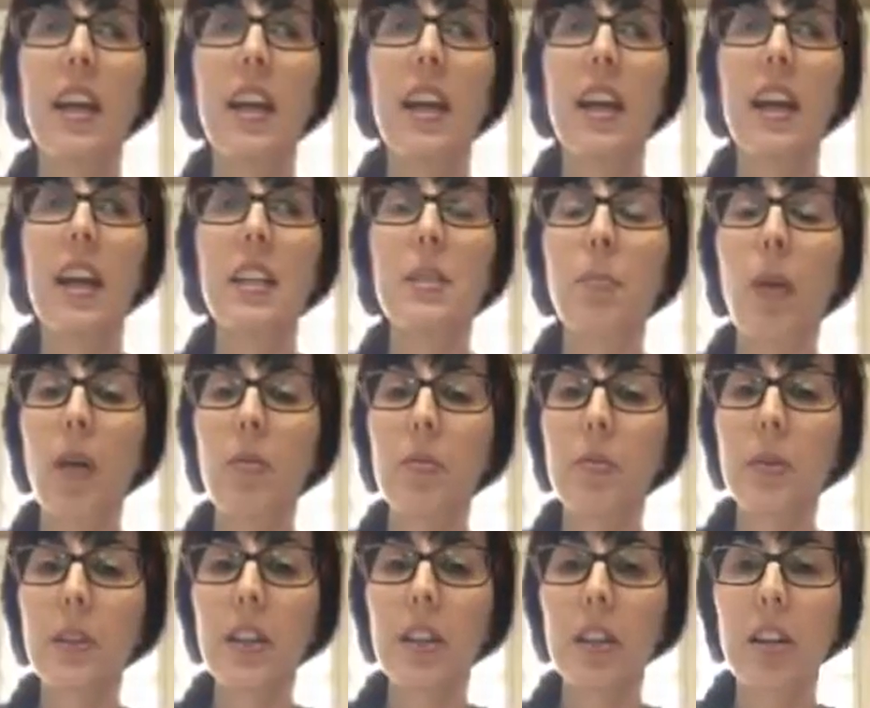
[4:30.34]
it's
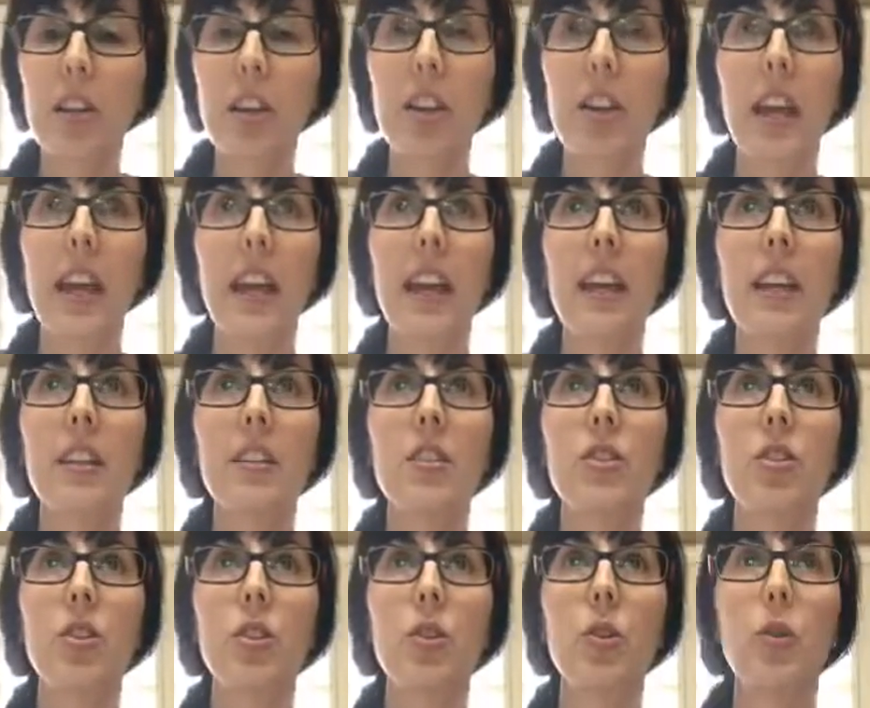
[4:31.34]
probably a good thing
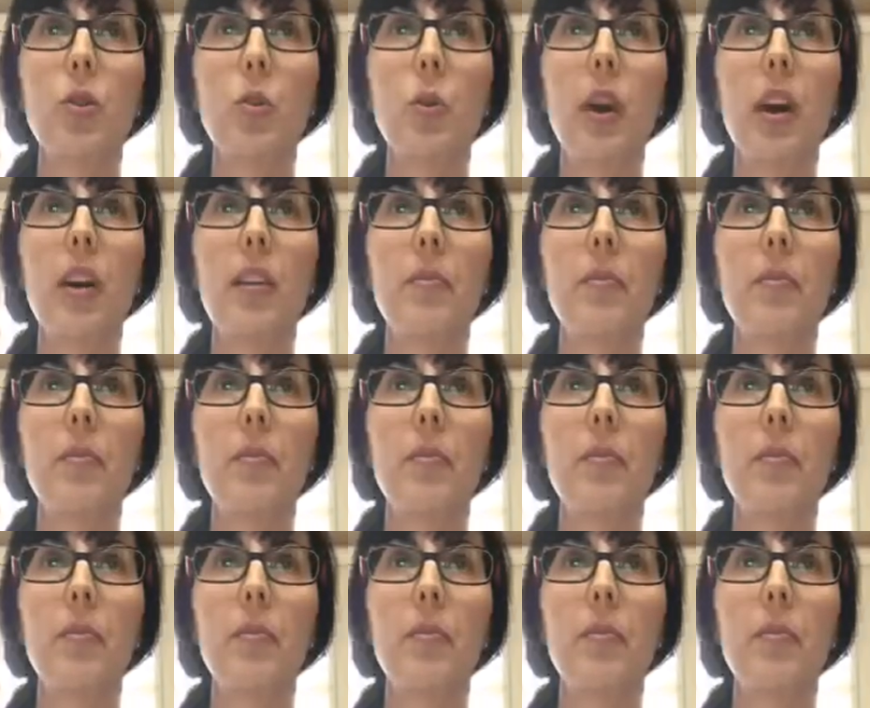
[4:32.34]
to,